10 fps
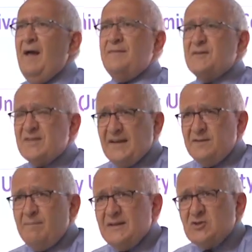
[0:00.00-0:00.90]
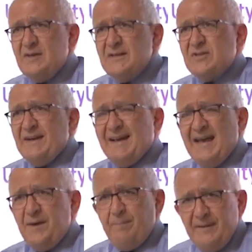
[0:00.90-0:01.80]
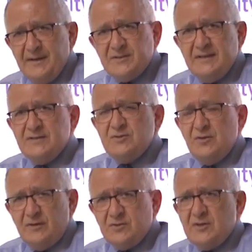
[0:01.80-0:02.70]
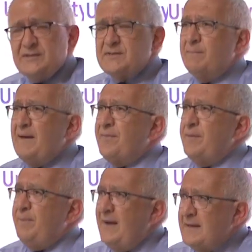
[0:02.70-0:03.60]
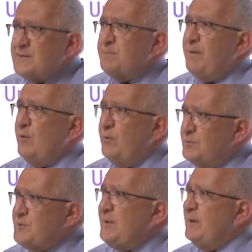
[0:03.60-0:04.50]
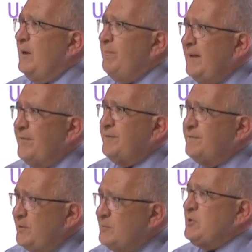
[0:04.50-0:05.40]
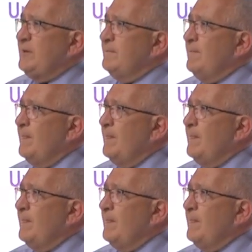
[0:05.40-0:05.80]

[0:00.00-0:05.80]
And the second dimension is that accountability is not just about the past, but also about the future.